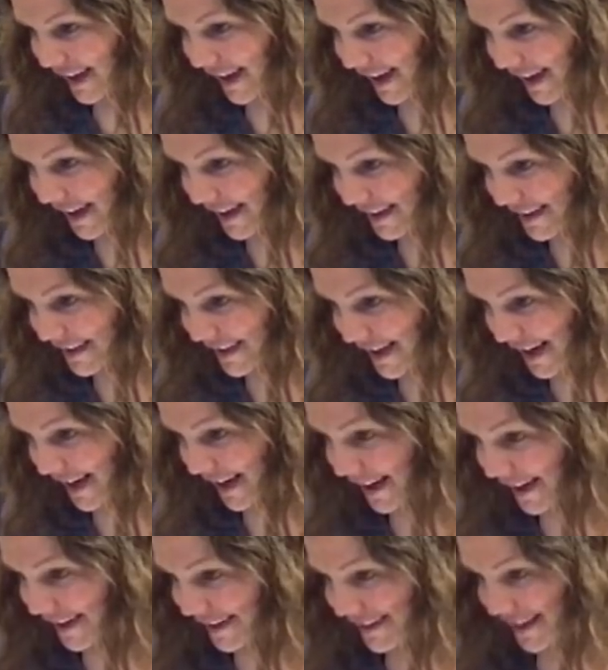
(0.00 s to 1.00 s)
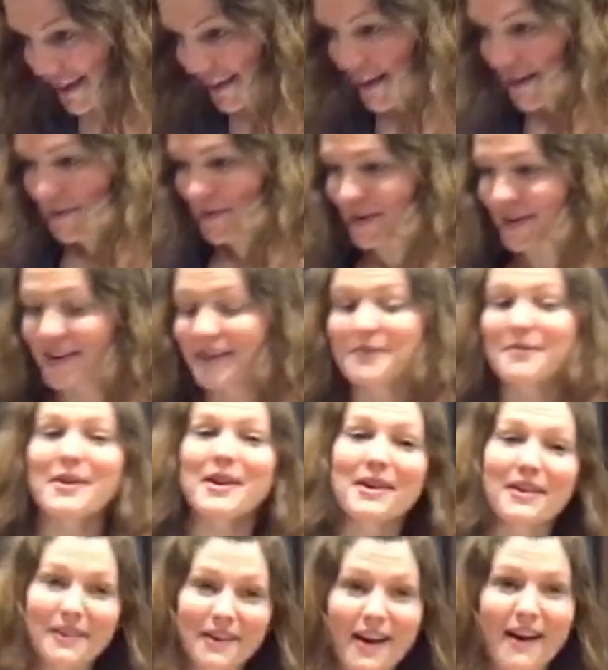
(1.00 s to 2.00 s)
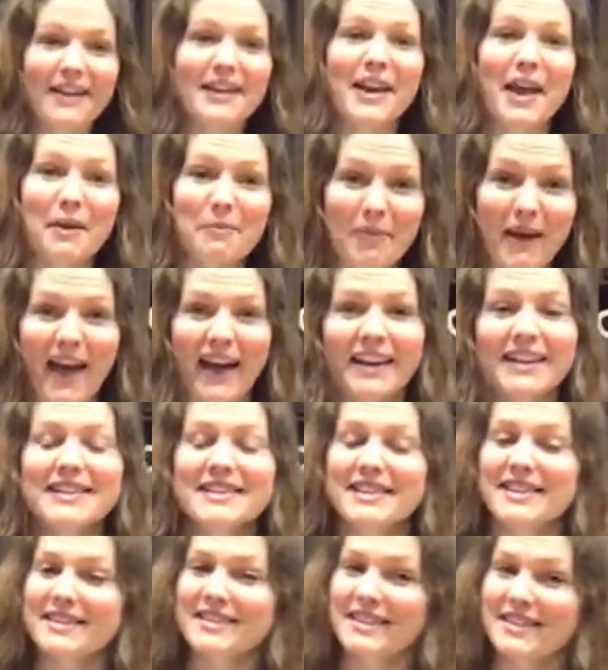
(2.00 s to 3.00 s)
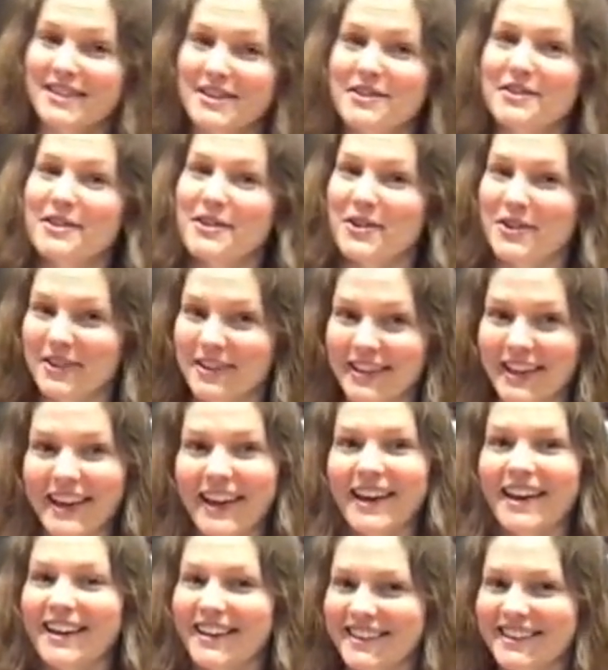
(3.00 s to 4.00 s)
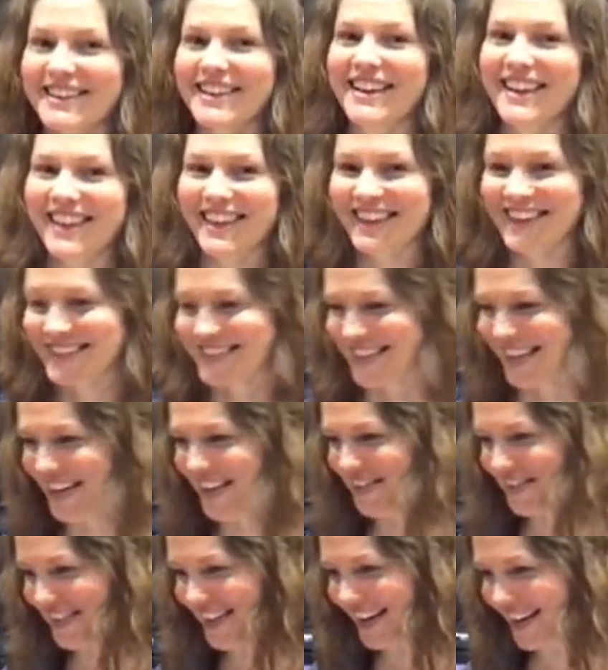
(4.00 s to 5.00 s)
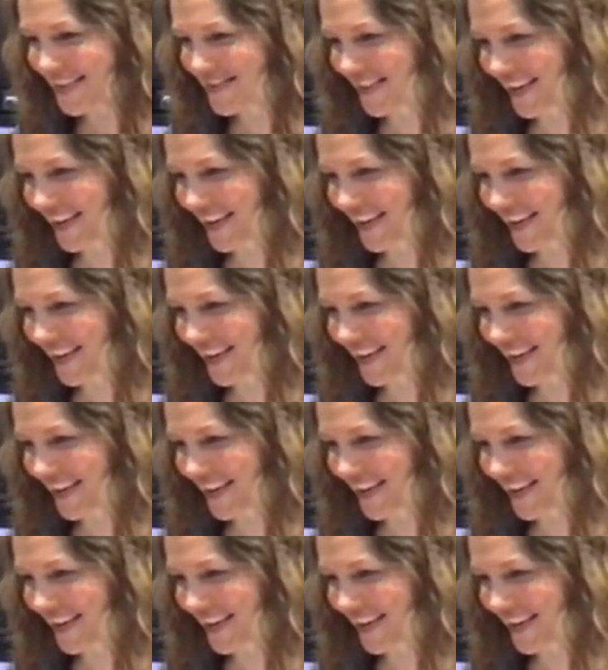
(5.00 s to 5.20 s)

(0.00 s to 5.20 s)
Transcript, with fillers: And all right, we are on a Pegasus and unicorn kick this evening,